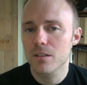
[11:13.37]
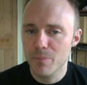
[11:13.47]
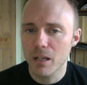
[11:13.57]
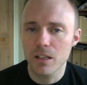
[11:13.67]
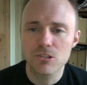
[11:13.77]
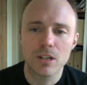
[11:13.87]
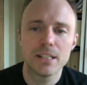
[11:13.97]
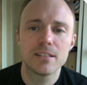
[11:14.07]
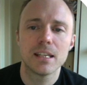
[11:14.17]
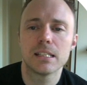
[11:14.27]
well, because
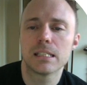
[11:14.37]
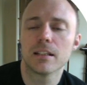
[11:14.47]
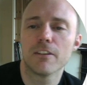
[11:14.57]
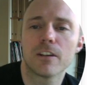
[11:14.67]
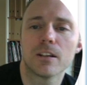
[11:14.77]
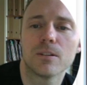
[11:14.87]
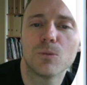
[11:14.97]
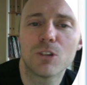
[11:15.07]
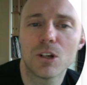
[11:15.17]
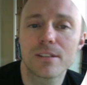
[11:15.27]
Pillai's trace is
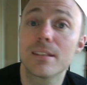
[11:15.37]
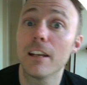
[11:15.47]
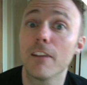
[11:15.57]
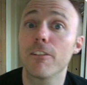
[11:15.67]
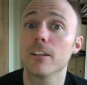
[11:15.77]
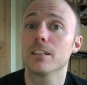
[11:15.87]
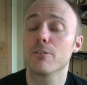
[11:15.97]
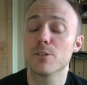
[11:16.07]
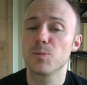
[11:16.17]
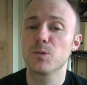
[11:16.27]
significant, we've got a
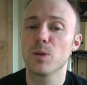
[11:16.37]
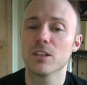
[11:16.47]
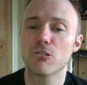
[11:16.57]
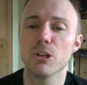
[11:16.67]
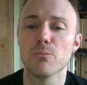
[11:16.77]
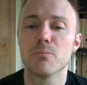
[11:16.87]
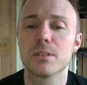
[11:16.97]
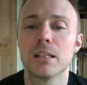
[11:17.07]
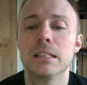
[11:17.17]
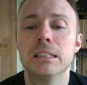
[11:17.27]
significant difference between the
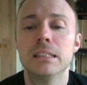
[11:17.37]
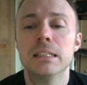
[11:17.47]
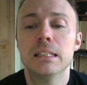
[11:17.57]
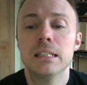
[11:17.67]
groups.